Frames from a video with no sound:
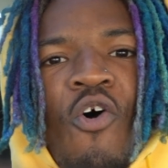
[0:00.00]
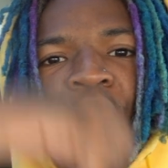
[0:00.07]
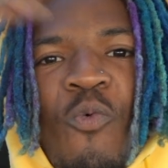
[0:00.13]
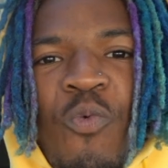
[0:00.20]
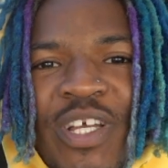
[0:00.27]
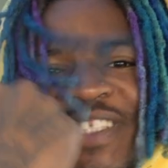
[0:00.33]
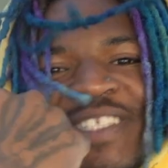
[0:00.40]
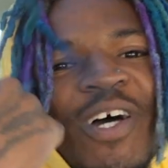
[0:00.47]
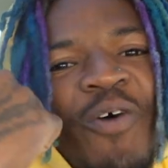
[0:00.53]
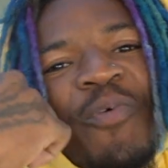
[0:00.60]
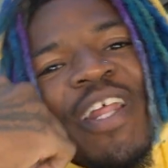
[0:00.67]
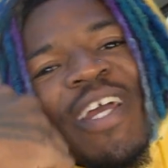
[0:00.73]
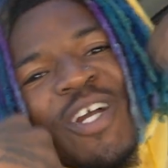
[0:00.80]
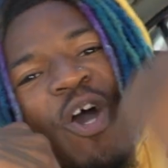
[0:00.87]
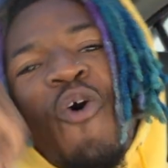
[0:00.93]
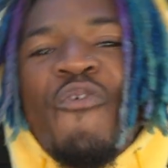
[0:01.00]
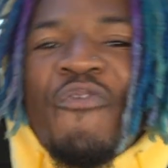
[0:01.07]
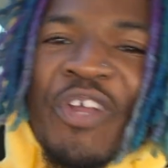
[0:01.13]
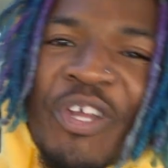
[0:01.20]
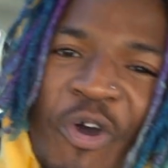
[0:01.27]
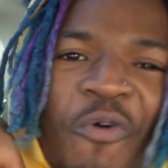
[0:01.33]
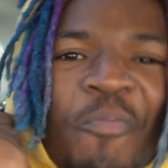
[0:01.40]
What's up with the
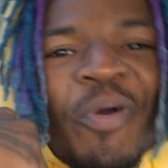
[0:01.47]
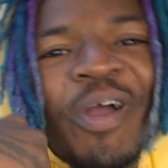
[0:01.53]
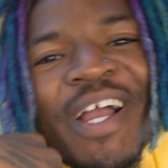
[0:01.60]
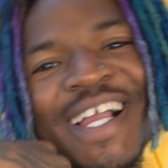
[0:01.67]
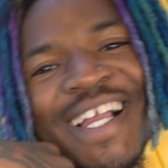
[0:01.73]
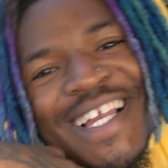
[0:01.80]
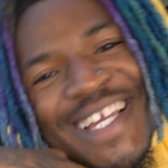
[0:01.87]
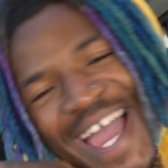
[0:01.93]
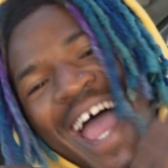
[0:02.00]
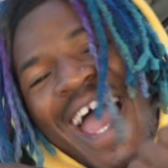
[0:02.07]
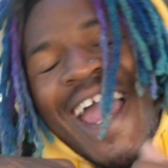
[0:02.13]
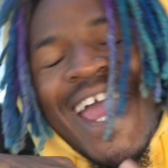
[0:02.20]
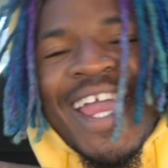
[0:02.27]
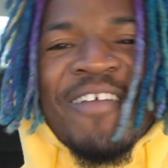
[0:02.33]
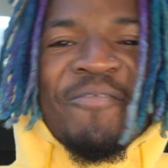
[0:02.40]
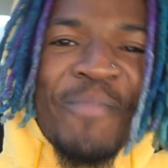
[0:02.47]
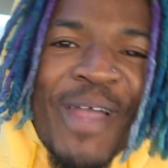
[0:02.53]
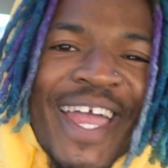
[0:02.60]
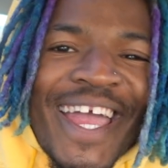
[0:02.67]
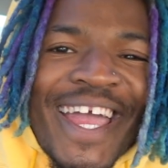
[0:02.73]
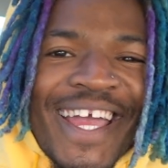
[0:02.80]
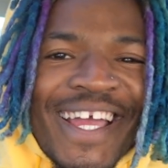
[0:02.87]
Goofy Goober gang,
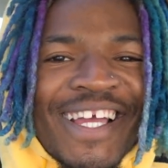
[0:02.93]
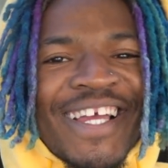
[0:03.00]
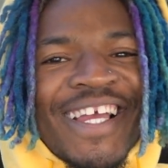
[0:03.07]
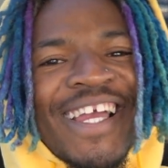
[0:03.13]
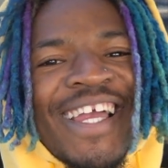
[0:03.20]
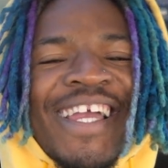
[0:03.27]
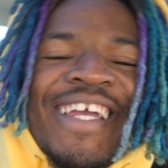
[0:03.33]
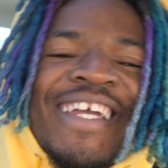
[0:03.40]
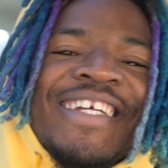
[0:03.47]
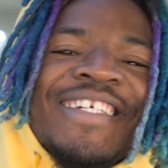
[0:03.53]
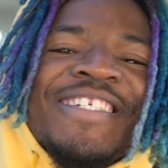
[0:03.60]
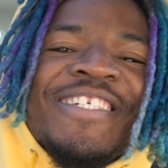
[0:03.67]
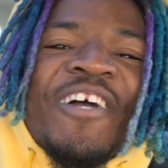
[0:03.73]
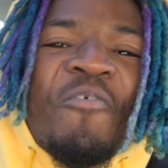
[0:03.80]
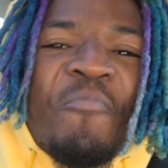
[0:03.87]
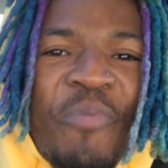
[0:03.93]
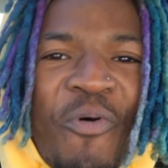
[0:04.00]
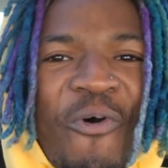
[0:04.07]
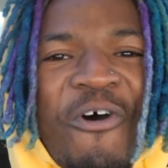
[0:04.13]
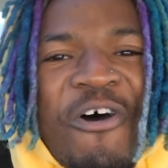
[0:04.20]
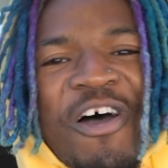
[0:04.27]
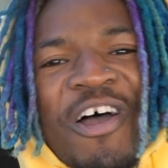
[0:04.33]
man? It's your
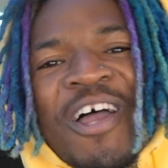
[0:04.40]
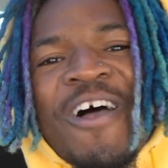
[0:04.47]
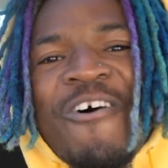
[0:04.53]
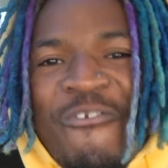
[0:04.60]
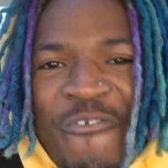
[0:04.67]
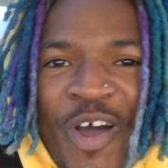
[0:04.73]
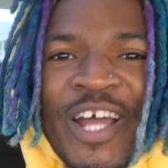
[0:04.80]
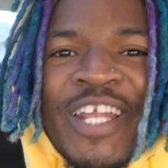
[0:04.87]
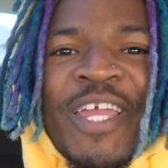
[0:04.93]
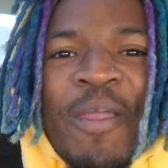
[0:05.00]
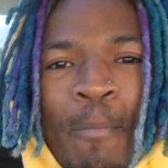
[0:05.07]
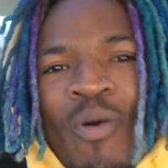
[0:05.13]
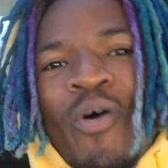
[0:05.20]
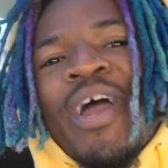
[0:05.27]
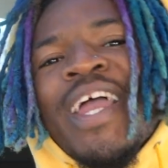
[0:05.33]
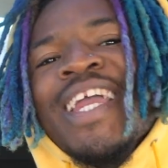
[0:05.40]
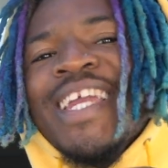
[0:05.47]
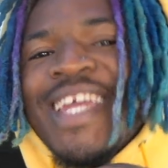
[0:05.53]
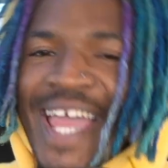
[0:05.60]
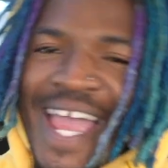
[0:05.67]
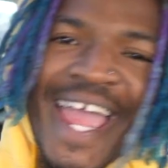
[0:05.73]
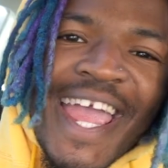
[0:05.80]
boy, Funny Boy
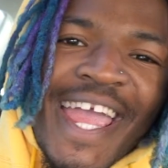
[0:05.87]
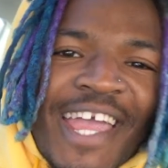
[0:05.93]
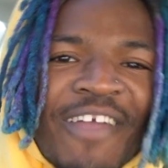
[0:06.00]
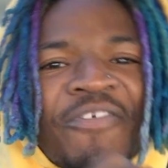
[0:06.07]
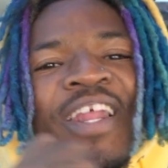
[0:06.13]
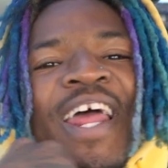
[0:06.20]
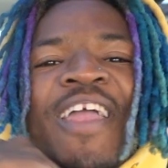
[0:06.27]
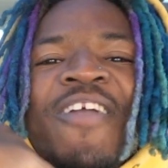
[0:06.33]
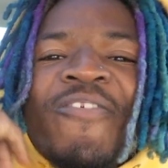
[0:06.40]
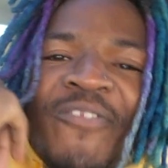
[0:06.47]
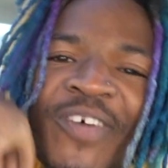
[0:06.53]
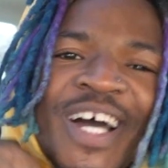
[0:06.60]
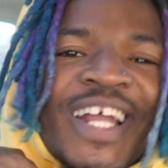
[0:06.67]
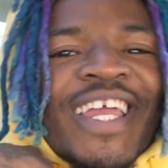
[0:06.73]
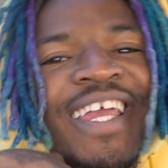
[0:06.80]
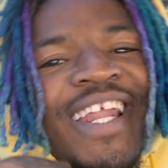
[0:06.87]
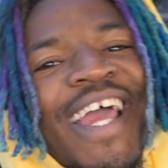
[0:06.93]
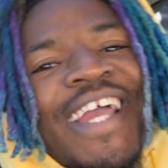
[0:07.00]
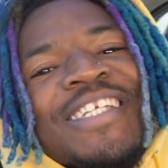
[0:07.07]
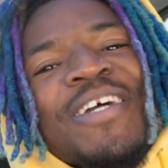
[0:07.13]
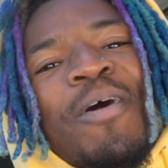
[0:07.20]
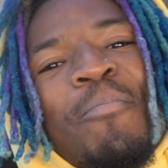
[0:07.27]
K. If it ain't funny, it
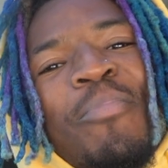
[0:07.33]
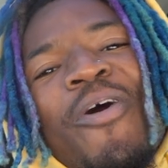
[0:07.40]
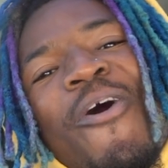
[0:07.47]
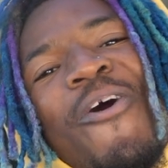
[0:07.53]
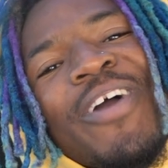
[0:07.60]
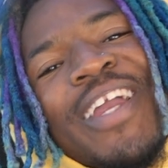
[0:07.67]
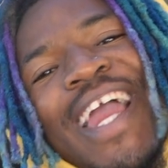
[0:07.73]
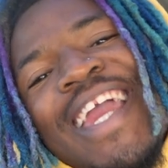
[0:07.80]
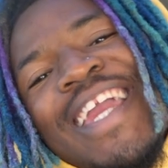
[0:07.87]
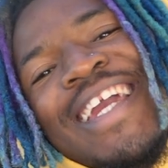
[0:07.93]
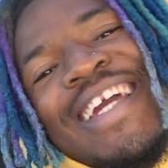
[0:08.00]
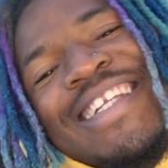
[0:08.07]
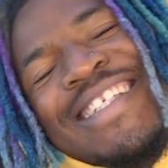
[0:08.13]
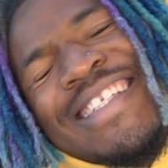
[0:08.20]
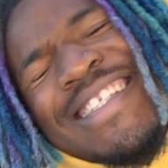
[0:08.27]
ain't your boy K. You